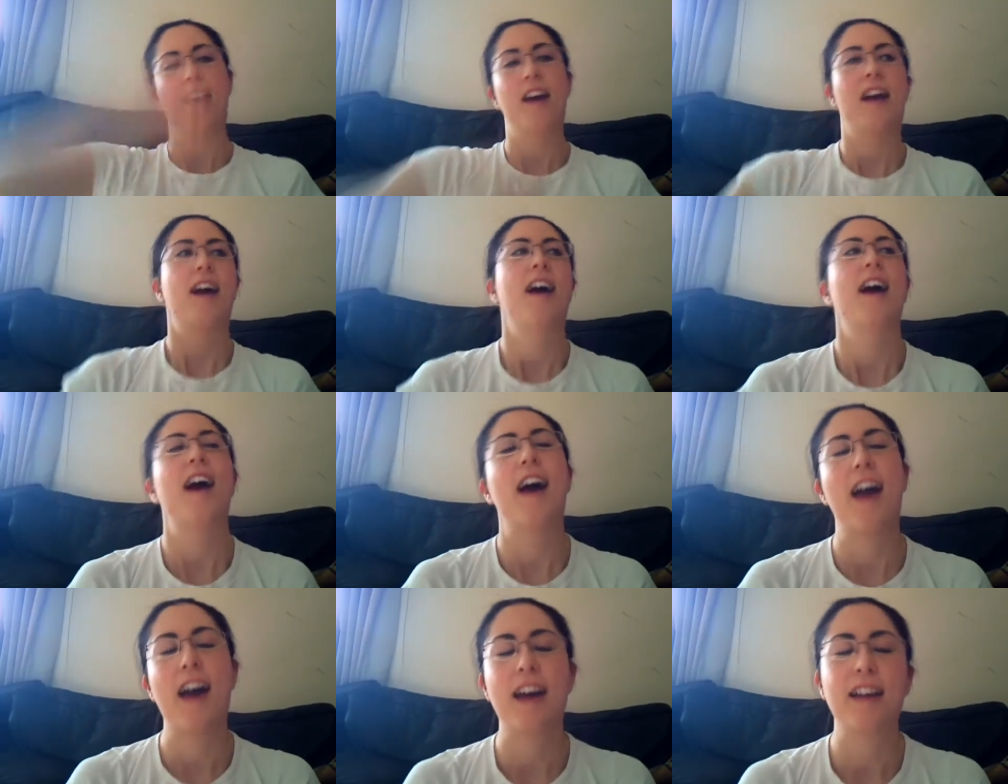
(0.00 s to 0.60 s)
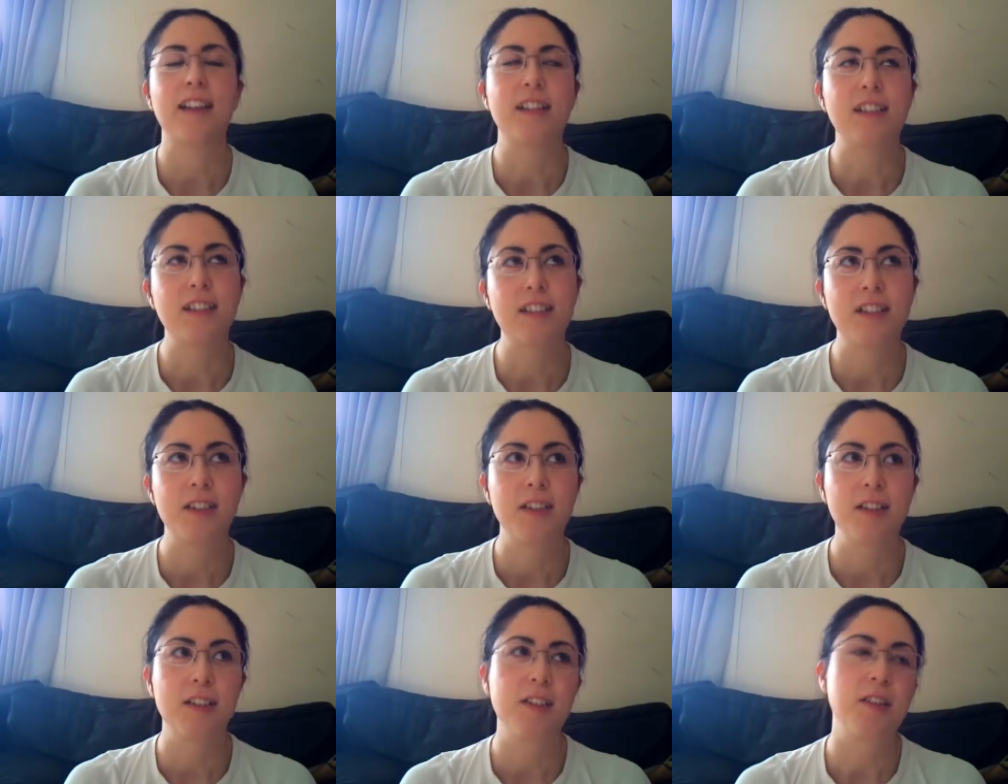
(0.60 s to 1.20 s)
and
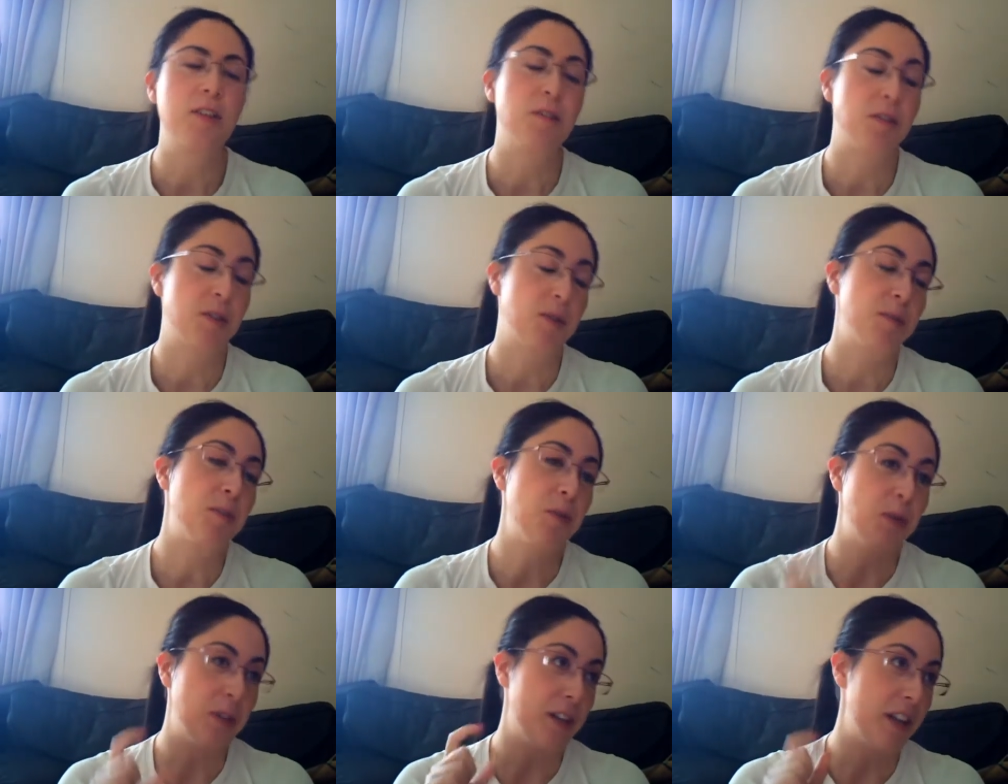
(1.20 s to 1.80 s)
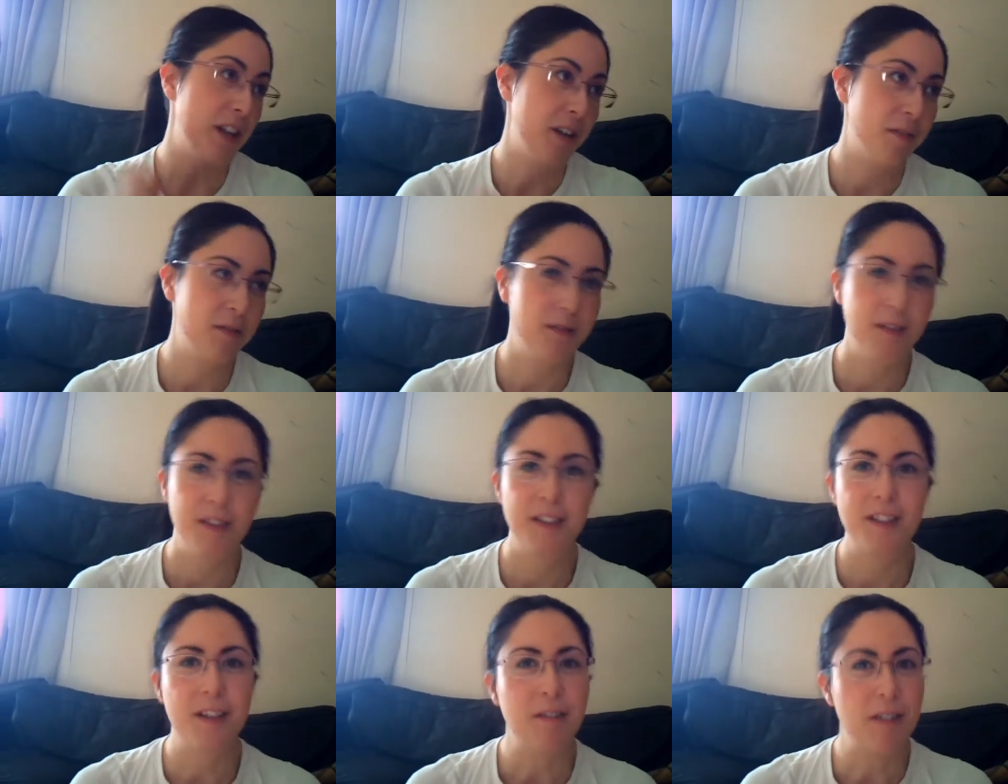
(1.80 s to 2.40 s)
you're small enough,
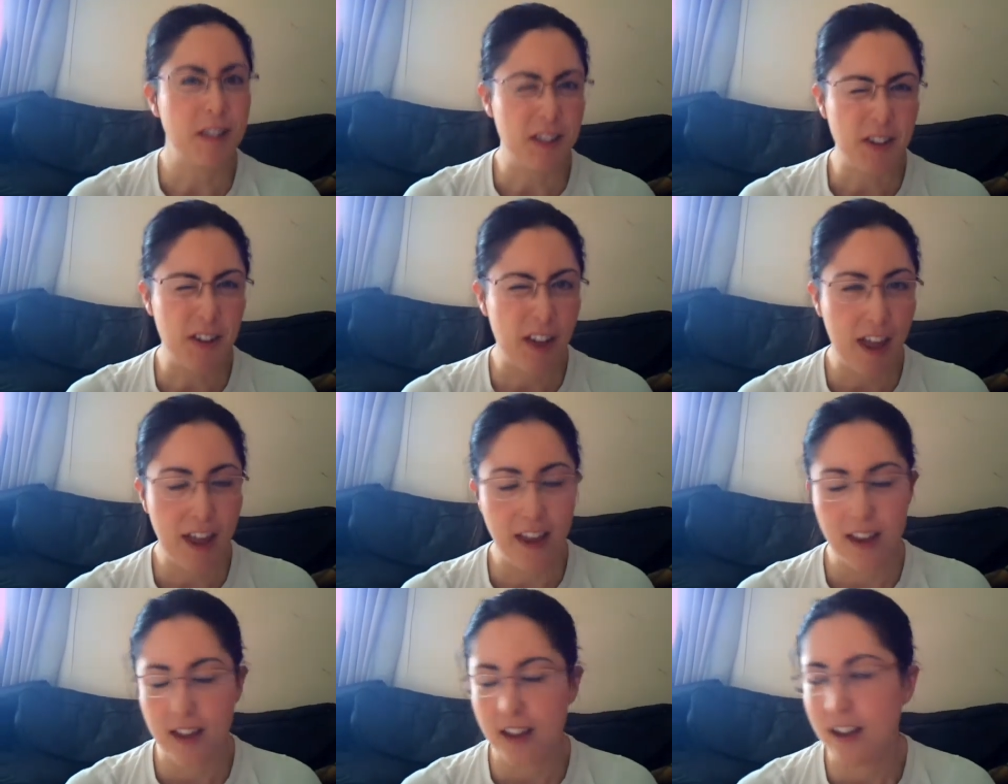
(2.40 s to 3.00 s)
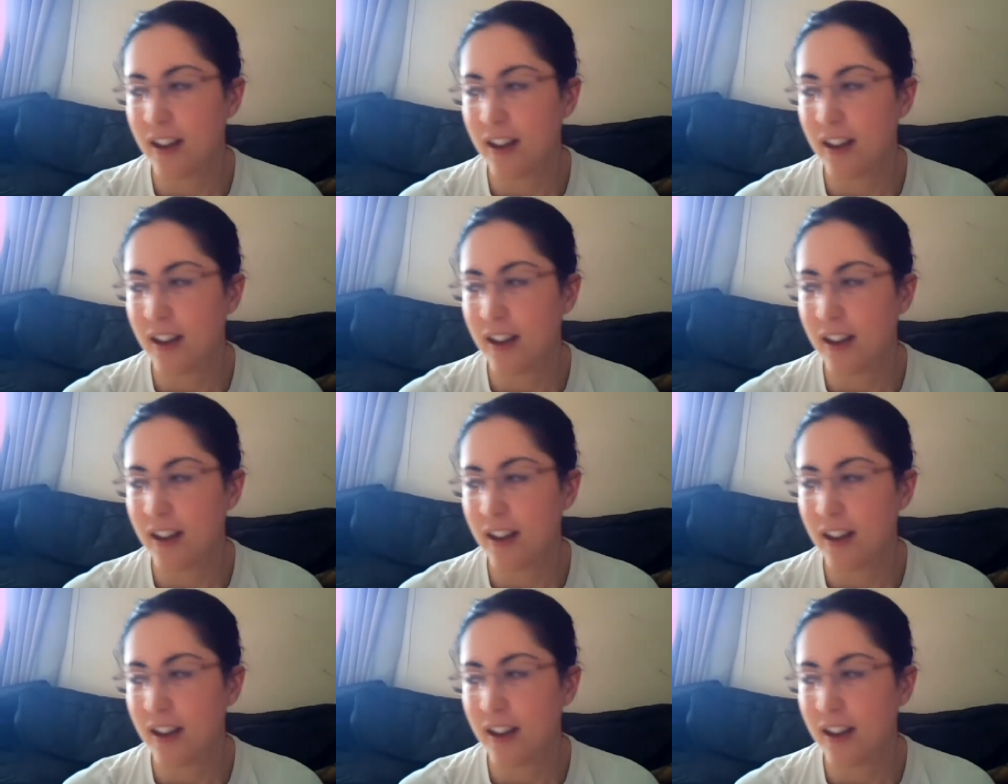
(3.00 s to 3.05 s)
so it's okay.